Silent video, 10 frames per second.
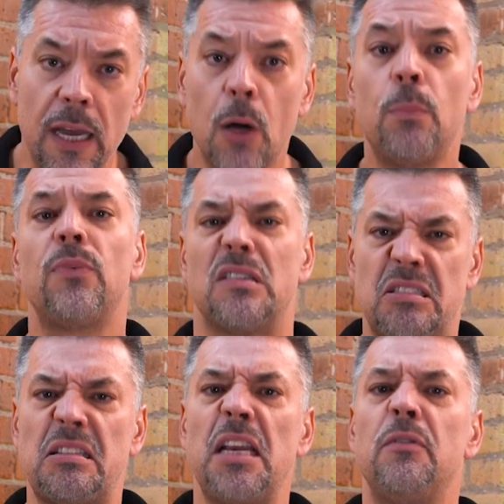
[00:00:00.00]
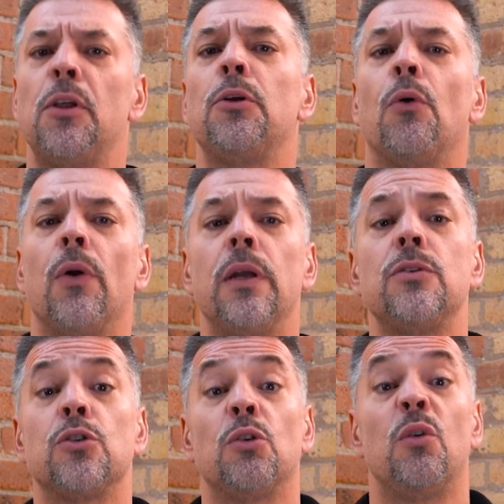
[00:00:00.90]
help the state of Illinois
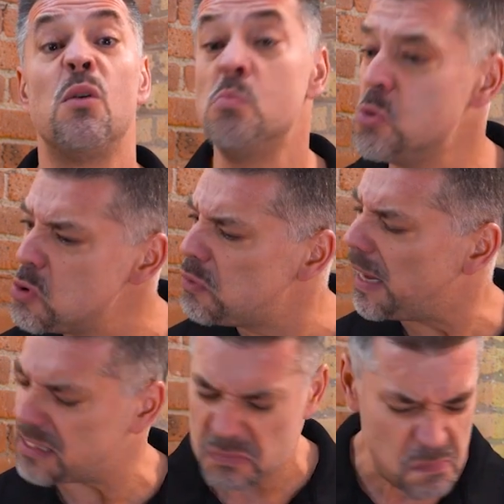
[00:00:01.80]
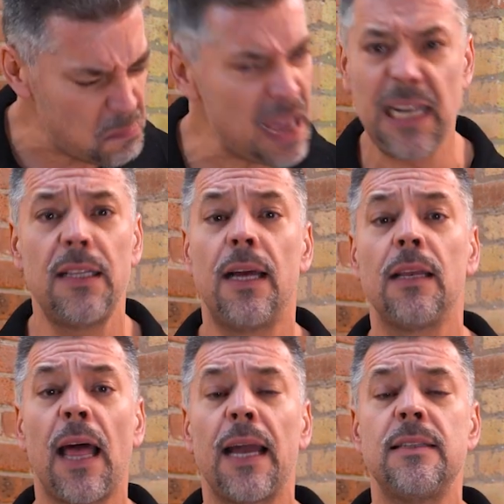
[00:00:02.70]
to remove as many lead
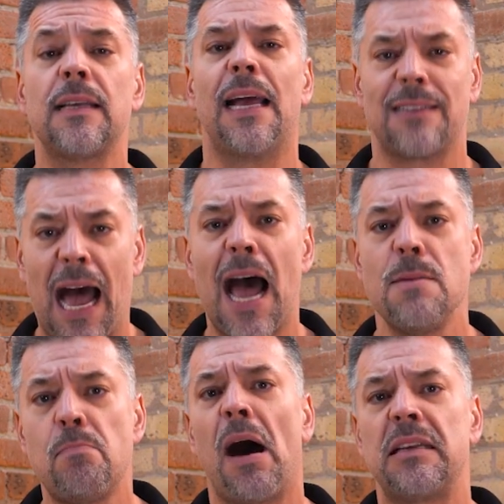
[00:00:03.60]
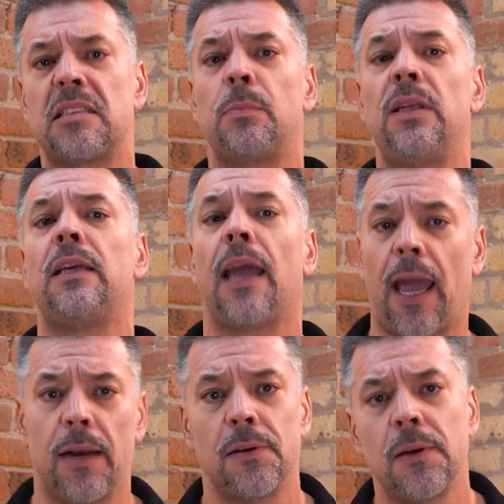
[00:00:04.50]
lines as I possibly
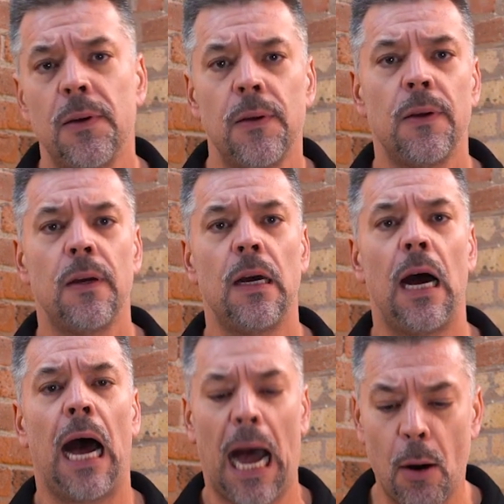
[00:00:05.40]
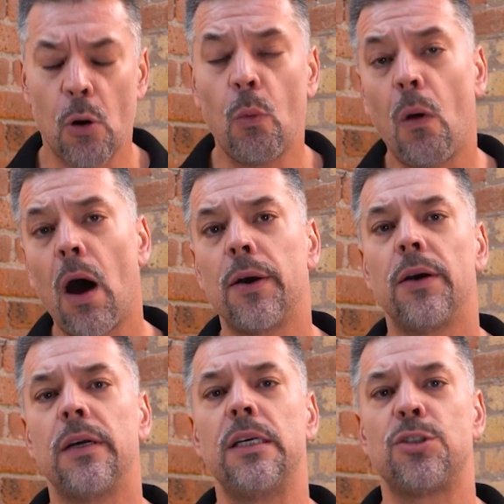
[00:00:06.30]
can. Our
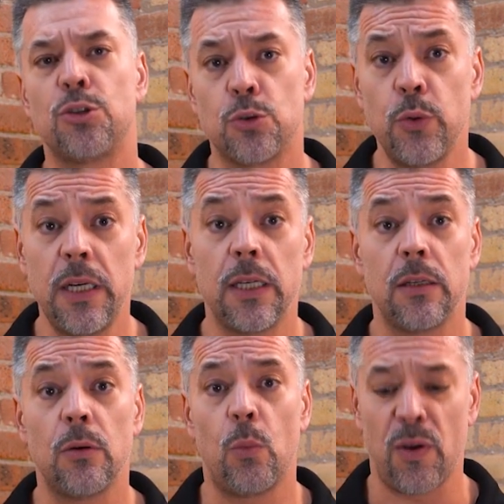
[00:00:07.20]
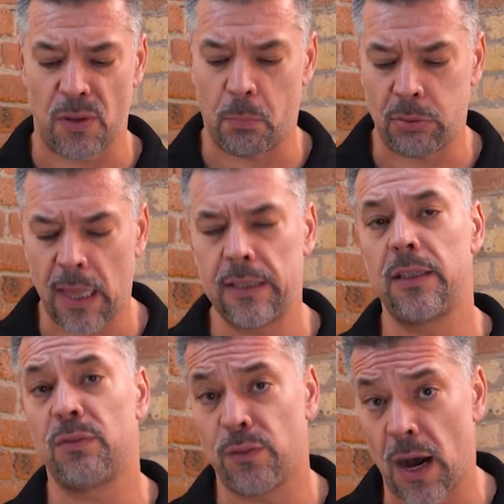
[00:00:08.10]
water is treated with a
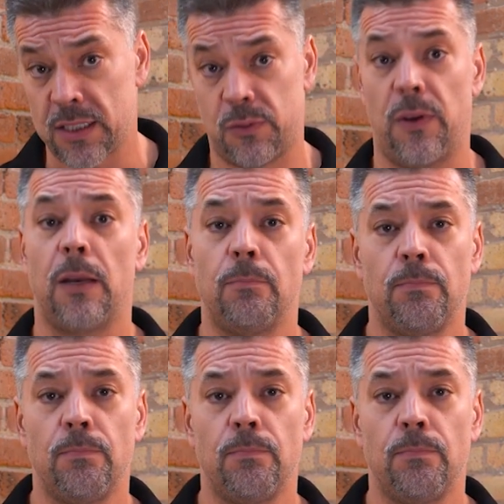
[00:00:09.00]
blended phosphate.